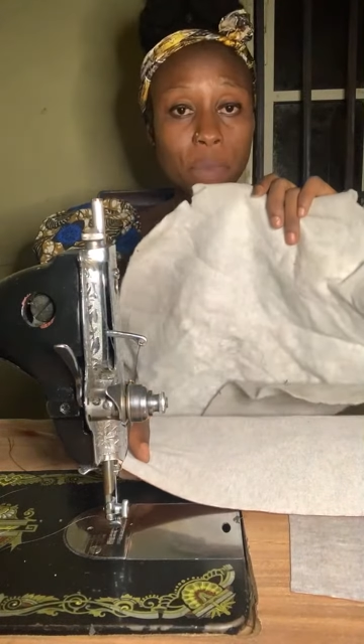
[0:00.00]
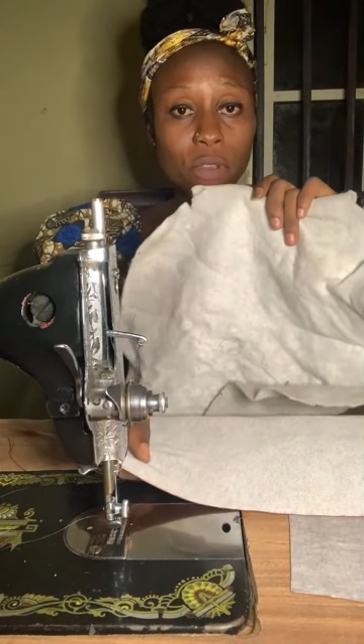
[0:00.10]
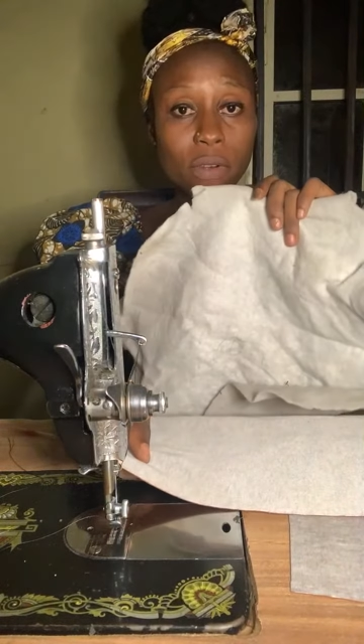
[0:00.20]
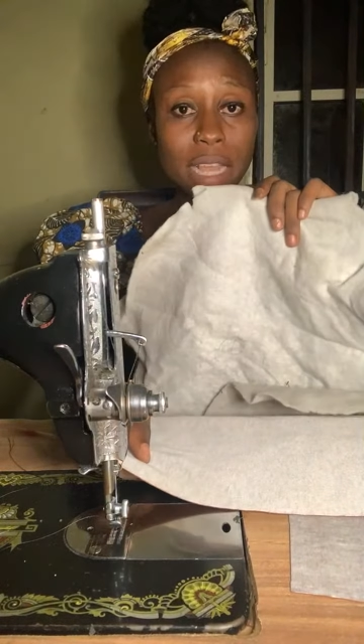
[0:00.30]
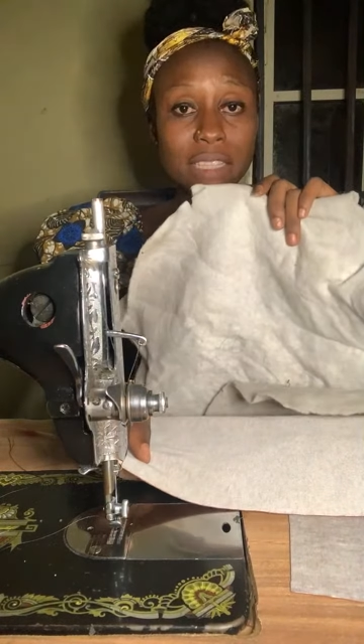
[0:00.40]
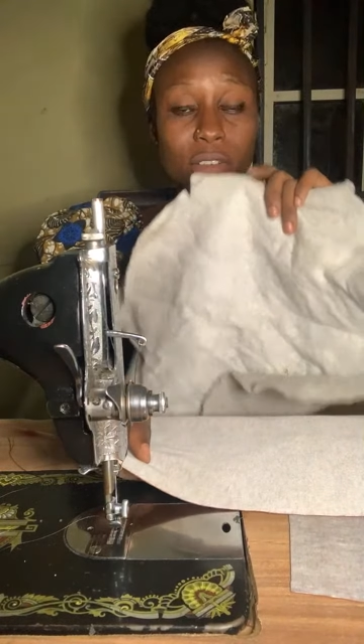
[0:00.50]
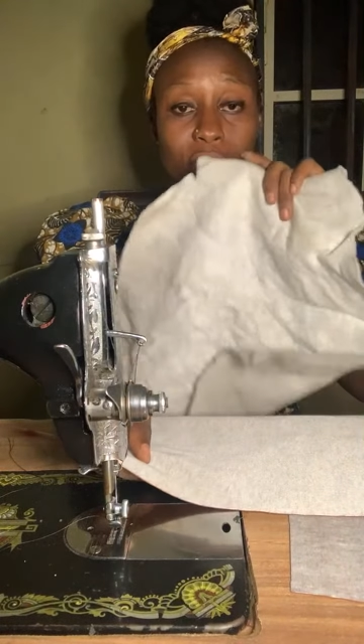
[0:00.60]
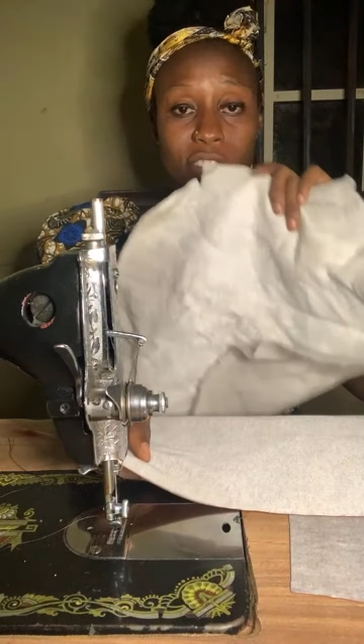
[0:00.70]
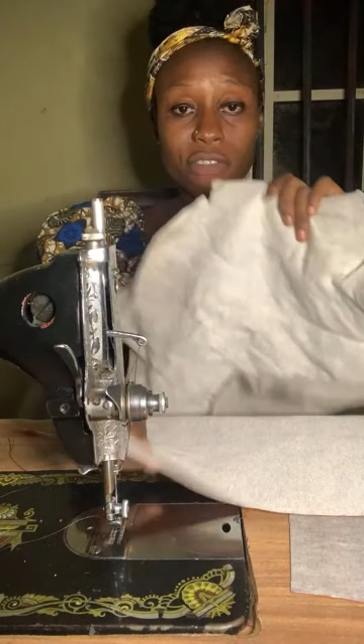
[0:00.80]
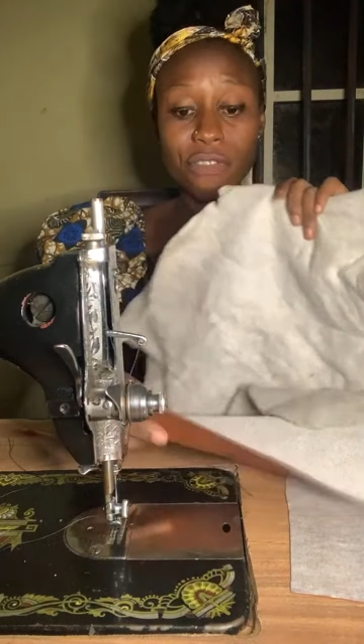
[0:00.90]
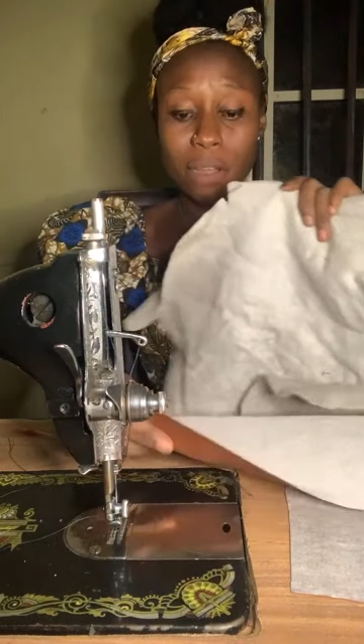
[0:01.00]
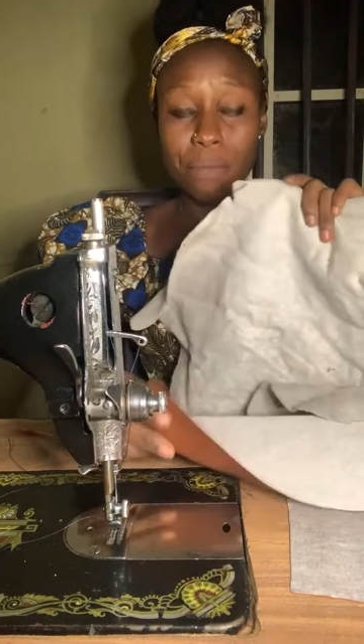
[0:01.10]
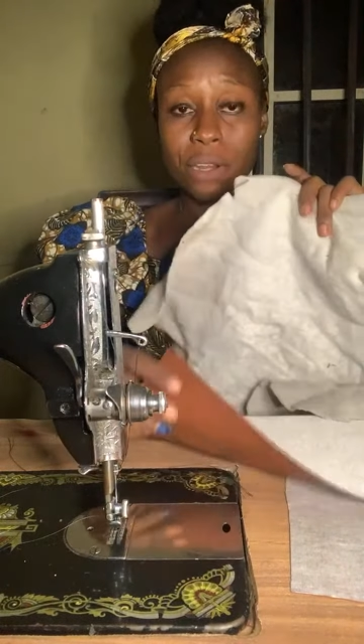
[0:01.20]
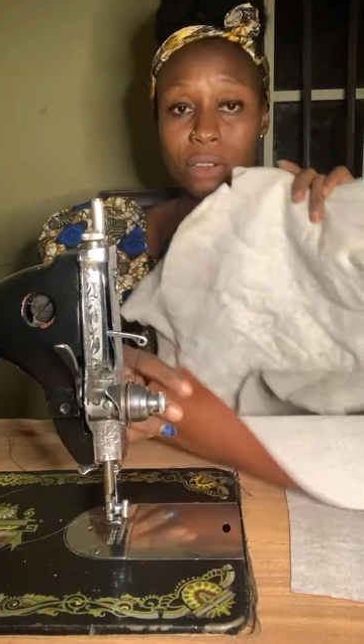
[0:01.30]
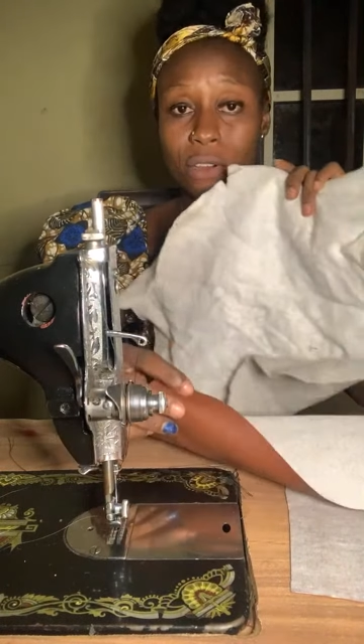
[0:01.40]
All right, on
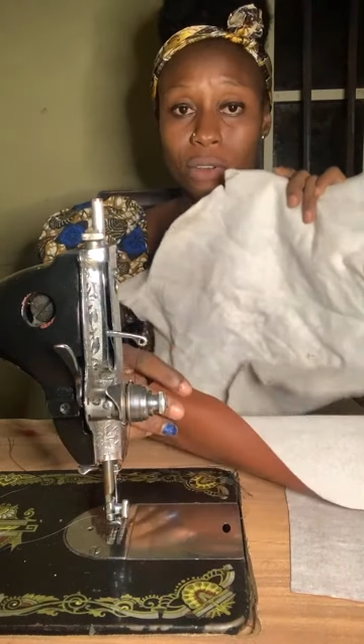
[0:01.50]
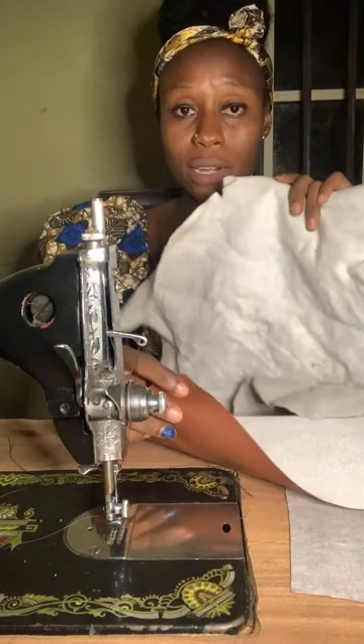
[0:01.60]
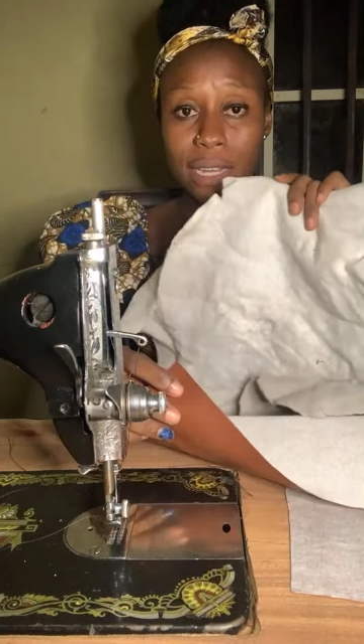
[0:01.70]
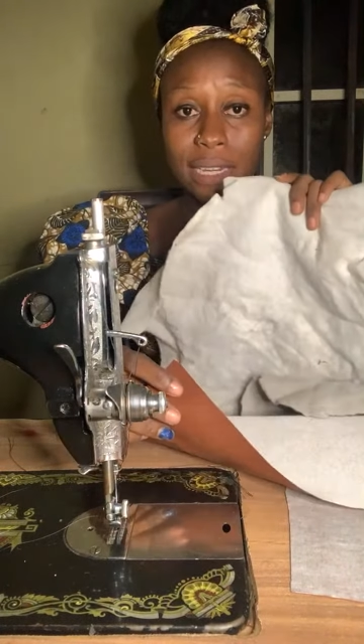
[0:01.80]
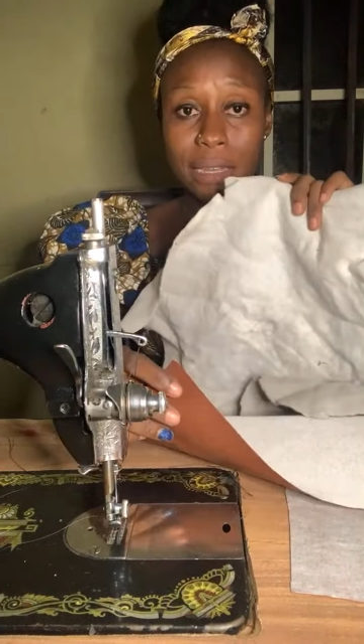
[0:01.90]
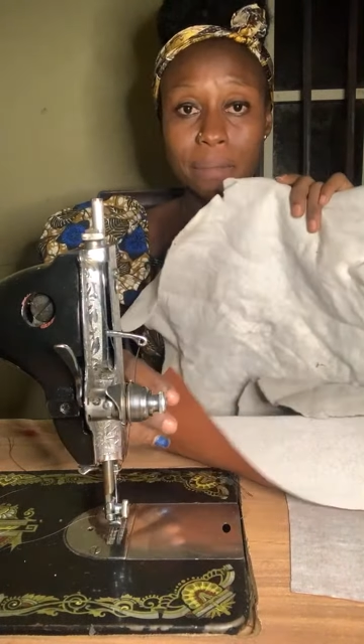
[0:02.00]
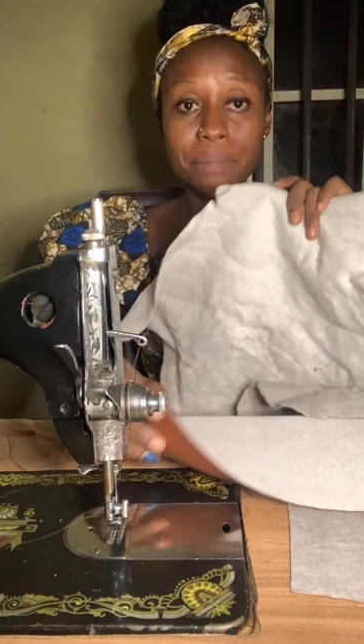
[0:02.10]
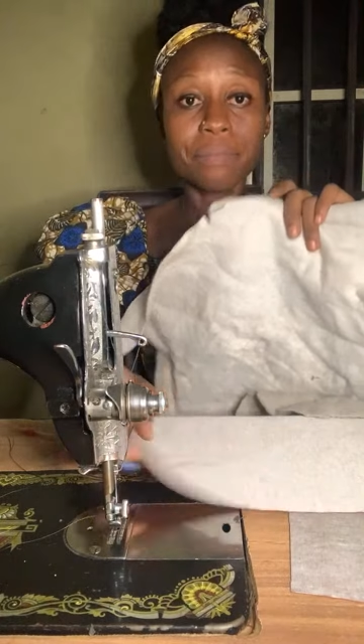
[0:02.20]
fabric, not on leather.